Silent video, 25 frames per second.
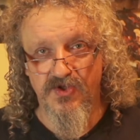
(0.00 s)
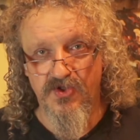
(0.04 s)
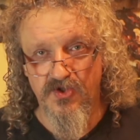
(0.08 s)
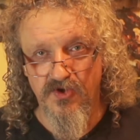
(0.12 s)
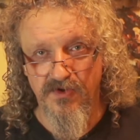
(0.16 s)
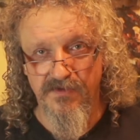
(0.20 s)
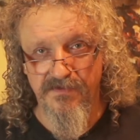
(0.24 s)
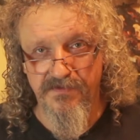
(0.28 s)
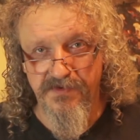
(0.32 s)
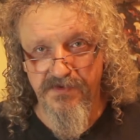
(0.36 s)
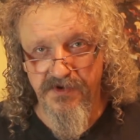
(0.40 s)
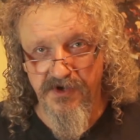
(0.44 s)

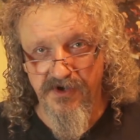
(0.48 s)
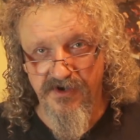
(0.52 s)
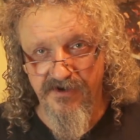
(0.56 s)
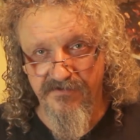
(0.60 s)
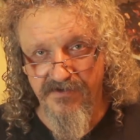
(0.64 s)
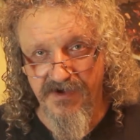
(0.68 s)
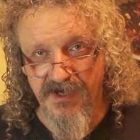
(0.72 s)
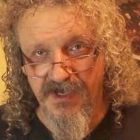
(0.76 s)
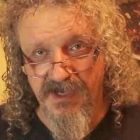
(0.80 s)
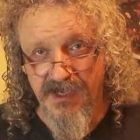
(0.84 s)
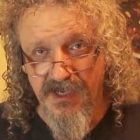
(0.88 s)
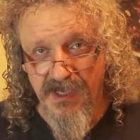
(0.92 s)
jump
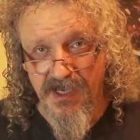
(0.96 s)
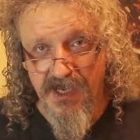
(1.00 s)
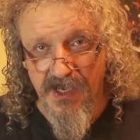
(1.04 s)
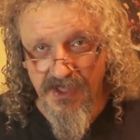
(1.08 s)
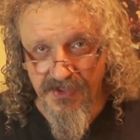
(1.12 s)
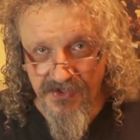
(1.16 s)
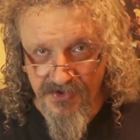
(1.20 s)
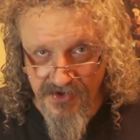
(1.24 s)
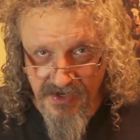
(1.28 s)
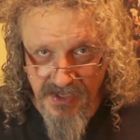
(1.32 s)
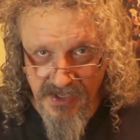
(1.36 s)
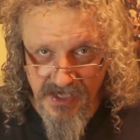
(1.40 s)
over
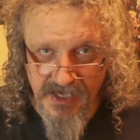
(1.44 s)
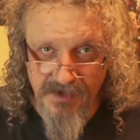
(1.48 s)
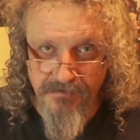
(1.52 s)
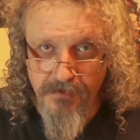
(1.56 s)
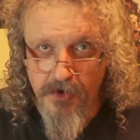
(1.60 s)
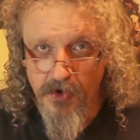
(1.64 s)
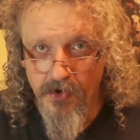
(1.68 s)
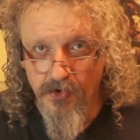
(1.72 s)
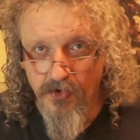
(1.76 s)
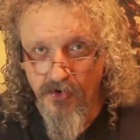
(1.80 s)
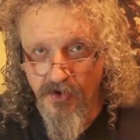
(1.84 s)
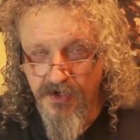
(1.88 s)
and then let him
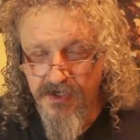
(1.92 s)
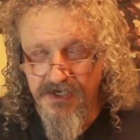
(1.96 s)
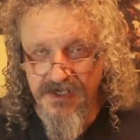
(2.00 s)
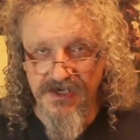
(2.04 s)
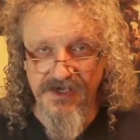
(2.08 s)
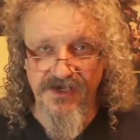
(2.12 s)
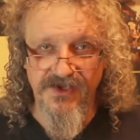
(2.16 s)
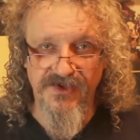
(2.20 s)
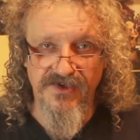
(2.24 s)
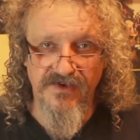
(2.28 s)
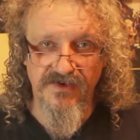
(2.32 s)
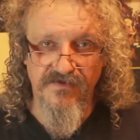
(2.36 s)

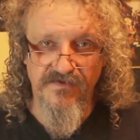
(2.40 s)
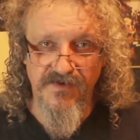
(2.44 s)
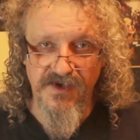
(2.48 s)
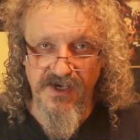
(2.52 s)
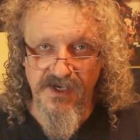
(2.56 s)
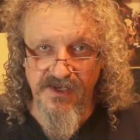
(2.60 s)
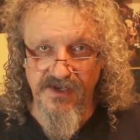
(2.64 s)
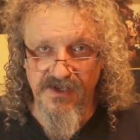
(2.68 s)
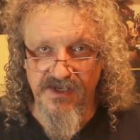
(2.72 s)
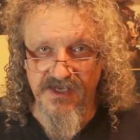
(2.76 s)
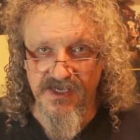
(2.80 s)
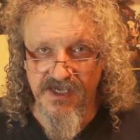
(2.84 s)
heroically
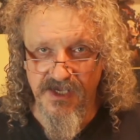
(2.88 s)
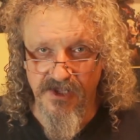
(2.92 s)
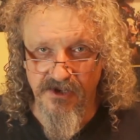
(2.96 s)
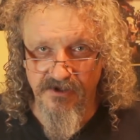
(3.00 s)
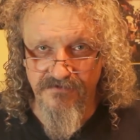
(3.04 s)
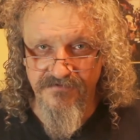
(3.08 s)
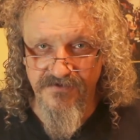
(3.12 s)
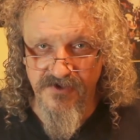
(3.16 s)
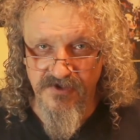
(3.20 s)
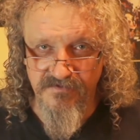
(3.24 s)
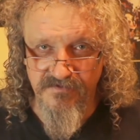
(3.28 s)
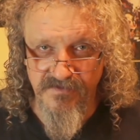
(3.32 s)
intervene and kill
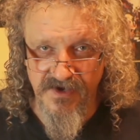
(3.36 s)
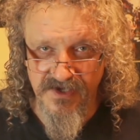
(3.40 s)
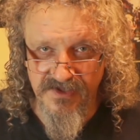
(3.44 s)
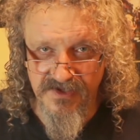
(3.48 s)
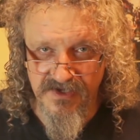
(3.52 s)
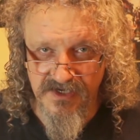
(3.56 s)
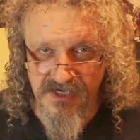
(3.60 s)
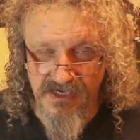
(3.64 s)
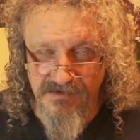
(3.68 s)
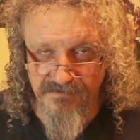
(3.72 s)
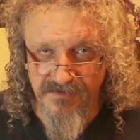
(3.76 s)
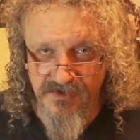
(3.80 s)
off the smash
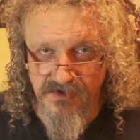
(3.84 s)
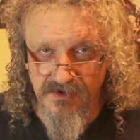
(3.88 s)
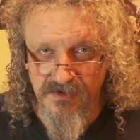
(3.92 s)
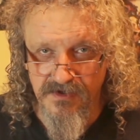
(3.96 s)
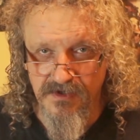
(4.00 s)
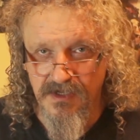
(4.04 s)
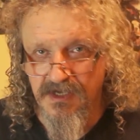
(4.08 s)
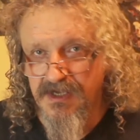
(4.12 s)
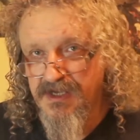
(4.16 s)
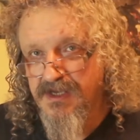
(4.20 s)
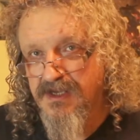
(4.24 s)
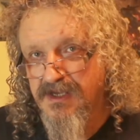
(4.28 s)
captain.
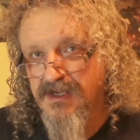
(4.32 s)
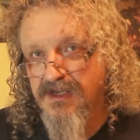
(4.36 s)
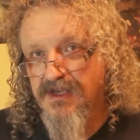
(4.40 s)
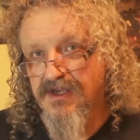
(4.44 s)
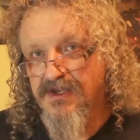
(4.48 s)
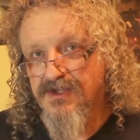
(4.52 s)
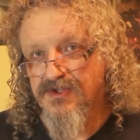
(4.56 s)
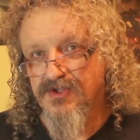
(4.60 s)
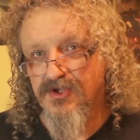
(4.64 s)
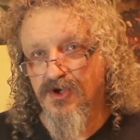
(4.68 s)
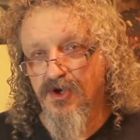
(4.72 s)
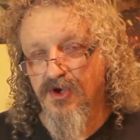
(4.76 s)

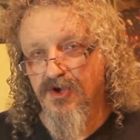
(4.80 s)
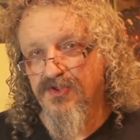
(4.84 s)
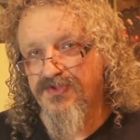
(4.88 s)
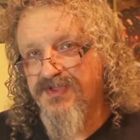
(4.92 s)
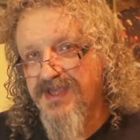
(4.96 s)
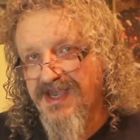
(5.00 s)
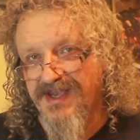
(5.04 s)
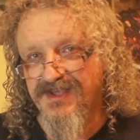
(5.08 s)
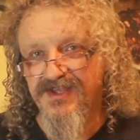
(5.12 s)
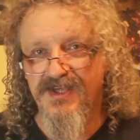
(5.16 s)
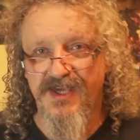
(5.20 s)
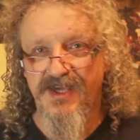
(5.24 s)
So
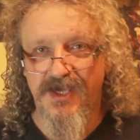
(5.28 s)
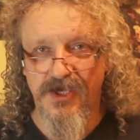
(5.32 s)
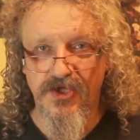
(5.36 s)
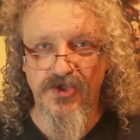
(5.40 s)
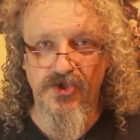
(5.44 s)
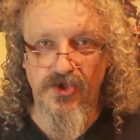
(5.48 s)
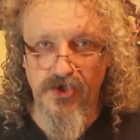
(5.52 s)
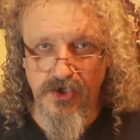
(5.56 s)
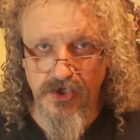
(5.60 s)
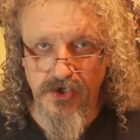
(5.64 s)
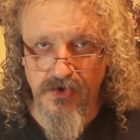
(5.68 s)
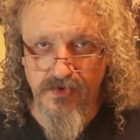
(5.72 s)
that's
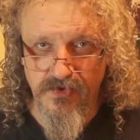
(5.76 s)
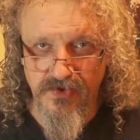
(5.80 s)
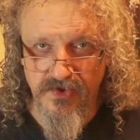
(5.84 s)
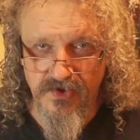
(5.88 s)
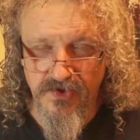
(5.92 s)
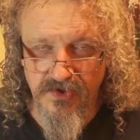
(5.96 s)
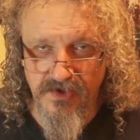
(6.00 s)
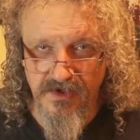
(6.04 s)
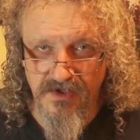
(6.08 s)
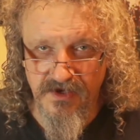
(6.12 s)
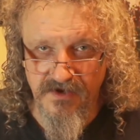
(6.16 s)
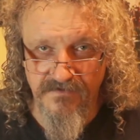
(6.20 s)
his
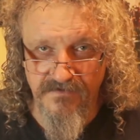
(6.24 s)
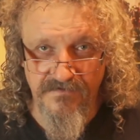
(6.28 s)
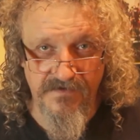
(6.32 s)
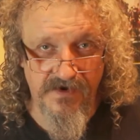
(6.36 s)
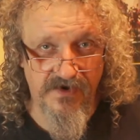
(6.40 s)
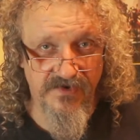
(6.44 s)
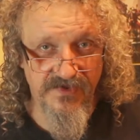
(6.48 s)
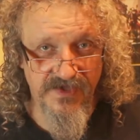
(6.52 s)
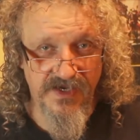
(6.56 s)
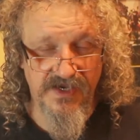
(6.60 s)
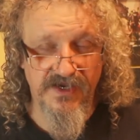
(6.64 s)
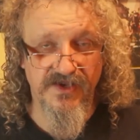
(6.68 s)
use, and as
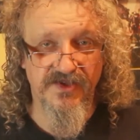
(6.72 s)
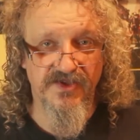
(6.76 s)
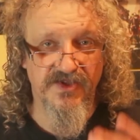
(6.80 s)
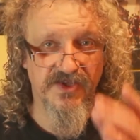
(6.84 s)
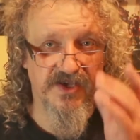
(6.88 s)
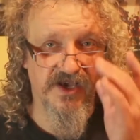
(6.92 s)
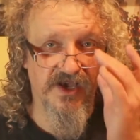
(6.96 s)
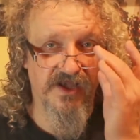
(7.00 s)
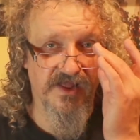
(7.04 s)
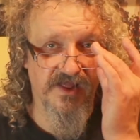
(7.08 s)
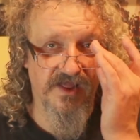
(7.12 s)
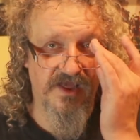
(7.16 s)
far as I can
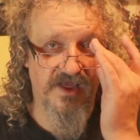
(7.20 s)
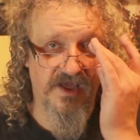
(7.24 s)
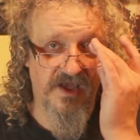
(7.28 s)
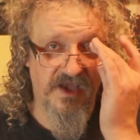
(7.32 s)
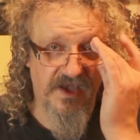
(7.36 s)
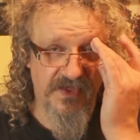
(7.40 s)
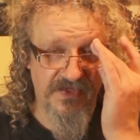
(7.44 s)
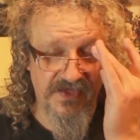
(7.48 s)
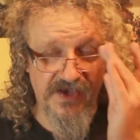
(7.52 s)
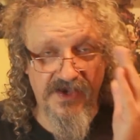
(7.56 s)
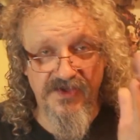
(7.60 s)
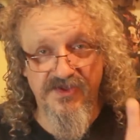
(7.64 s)
tell,
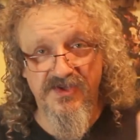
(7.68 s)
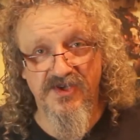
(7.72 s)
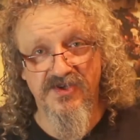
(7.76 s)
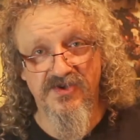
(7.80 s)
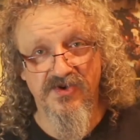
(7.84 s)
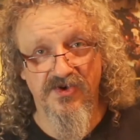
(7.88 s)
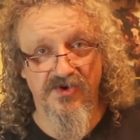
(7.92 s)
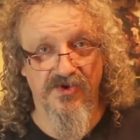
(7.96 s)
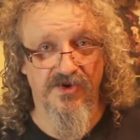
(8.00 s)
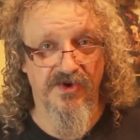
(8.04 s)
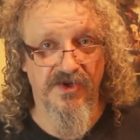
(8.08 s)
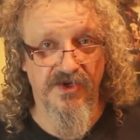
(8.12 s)
that's his
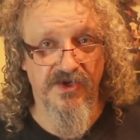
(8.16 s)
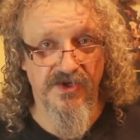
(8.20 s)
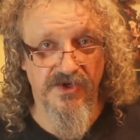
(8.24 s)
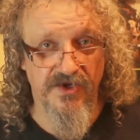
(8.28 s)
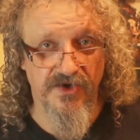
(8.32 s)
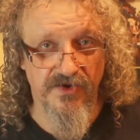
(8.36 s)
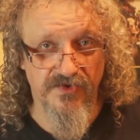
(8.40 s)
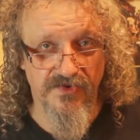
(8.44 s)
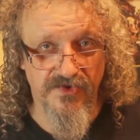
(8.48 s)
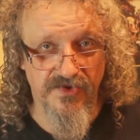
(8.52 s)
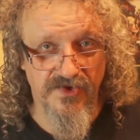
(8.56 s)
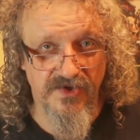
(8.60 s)
only
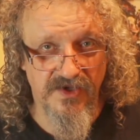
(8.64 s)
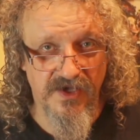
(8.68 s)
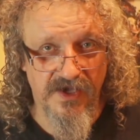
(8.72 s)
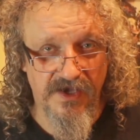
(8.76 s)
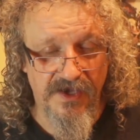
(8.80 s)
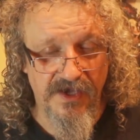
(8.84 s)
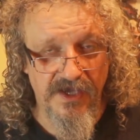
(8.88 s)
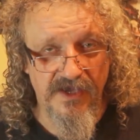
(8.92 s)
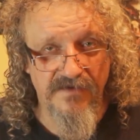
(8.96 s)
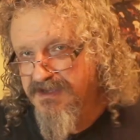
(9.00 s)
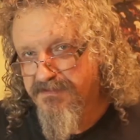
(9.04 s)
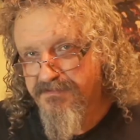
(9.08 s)
use.
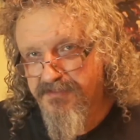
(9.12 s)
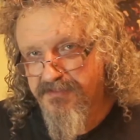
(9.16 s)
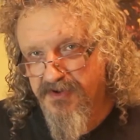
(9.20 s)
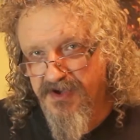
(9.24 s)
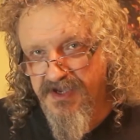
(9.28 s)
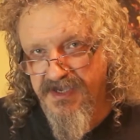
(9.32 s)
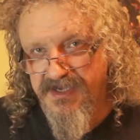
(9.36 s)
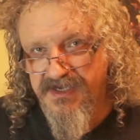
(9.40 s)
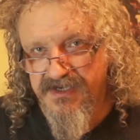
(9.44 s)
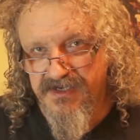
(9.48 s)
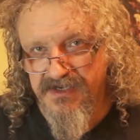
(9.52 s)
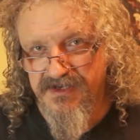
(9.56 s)

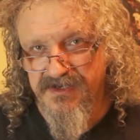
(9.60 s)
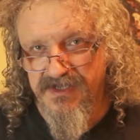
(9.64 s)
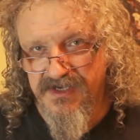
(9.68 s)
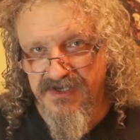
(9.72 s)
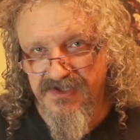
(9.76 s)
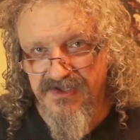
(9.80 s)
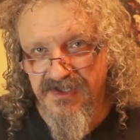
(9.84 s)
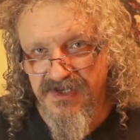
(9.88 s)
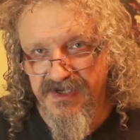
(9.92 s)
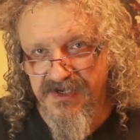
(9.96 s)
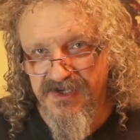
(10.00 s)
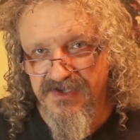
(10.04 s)
But he can
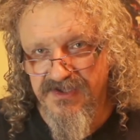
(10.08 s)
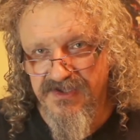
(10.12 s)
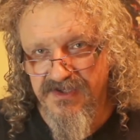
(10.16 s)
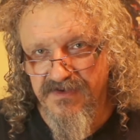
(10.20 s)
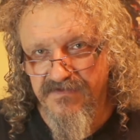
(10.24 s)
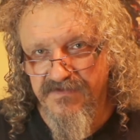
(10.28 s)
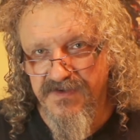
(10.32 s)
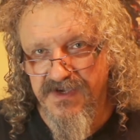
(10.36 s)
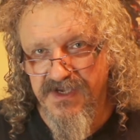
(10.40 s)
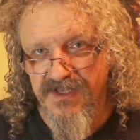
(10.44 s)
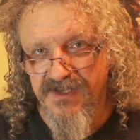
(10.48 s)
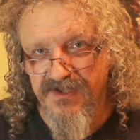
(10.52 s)
easily
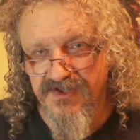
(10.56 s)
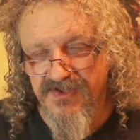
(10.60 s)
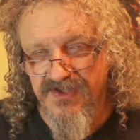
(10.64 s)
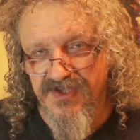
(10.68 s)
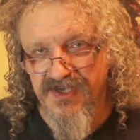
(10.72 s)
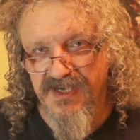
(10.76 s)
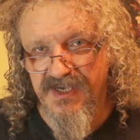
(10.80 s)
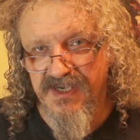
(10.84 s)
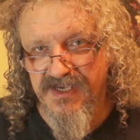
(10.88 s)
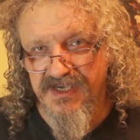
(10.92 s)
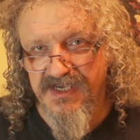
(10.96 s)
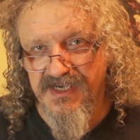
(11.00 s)
intervene and
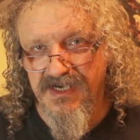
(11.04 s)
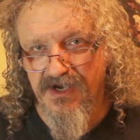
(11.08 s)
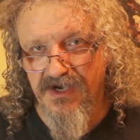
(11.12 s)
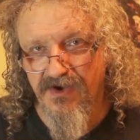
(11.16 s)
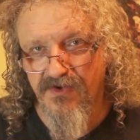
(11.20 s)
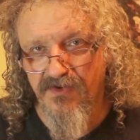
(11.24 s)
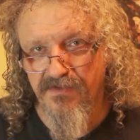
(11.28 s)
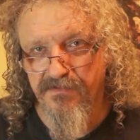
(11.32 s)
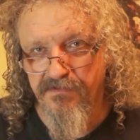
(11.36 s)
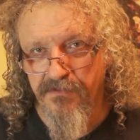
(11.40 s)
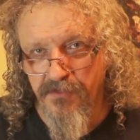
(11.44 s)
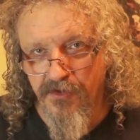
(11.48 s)
take
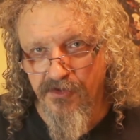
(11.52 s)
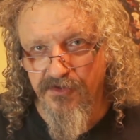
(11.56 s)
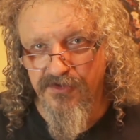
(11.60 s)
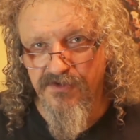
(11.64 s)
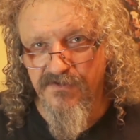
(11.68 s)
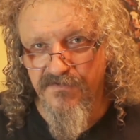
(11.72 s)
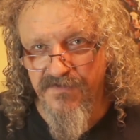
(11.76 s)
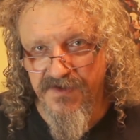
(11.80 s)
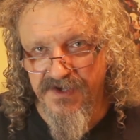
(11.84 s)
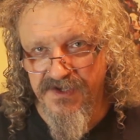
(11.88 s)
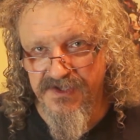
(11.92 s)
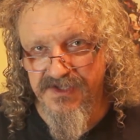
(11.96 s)
out
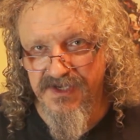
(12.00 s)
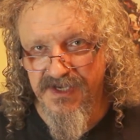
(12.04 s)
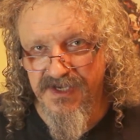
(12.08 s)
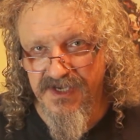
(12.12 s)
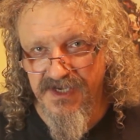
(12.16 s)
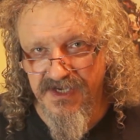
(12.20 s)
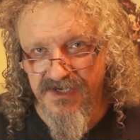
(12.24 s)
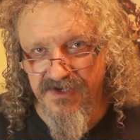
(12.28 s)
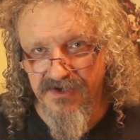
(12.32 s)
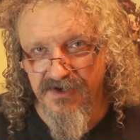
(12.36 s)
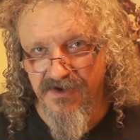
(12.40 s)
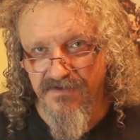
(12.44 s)
most things that
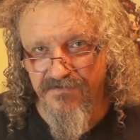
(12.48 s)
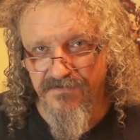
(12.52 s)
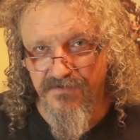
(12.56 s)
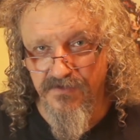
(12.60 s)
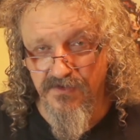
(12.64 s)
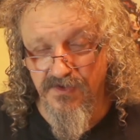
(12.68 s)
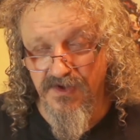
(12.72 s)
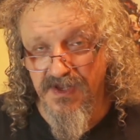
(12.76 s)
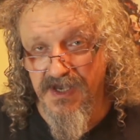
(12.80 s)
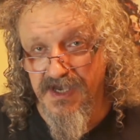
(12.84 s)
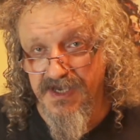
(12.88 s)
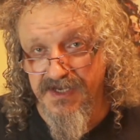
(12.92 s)
hit your
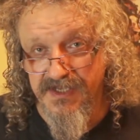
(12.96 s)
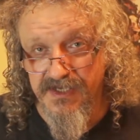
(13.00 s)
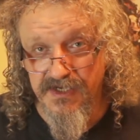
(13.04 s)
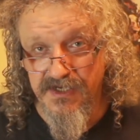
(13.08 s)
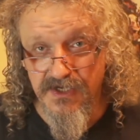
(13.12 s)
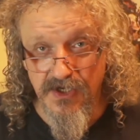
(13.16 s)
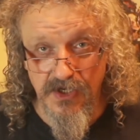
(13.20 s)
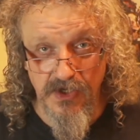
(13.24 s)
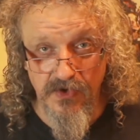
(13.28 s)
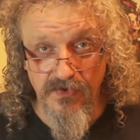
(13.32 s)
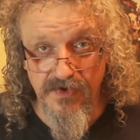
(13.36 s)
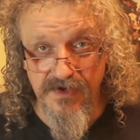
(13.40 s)
front line,
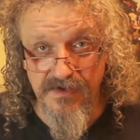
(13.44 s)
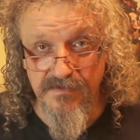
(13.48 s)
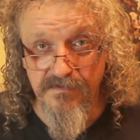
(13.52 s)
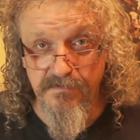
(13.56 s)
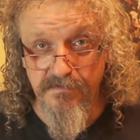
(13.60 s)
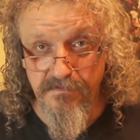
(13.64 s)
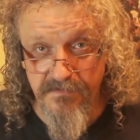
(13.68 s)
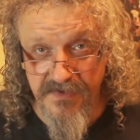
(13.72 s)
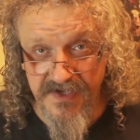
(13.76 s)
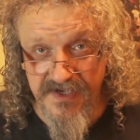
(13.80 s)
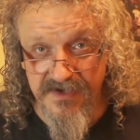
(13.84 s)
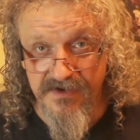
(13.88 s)
including
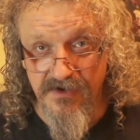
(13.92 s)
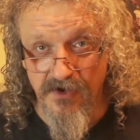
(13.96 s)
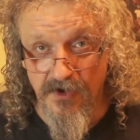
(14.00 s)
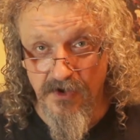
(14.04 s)
big